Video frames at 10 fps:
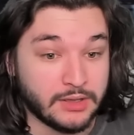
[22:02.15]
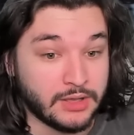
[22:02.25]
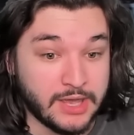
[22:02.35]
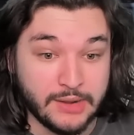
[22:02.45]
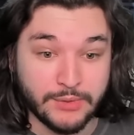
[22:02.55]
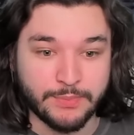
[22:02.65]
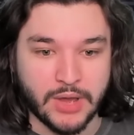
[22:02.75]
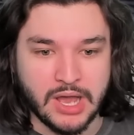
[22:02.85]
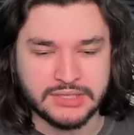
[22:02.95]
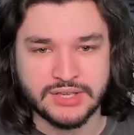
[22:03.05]
hit in with
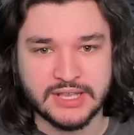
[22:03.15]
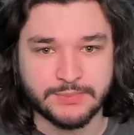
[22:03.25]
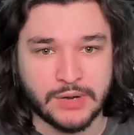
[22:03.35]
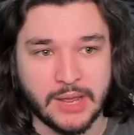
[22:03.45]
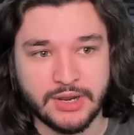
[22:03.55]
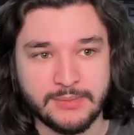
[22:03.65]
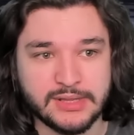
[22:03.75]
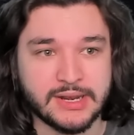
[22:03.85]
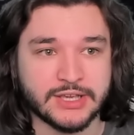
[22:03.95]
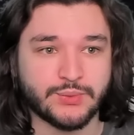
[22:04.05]
Boss because that's probably going to be
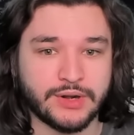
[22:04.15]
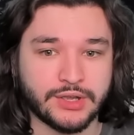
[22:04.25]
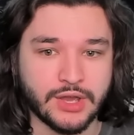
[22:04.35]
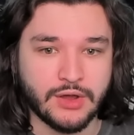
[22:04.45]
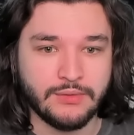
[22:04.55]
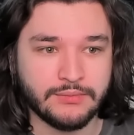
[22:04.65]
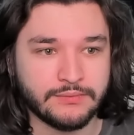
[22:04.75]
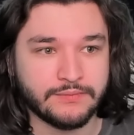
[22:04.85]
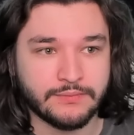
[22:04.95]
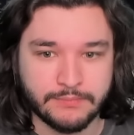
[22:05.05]
the next one to go.
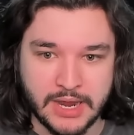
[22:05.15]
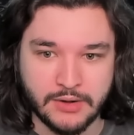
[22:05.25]
Power of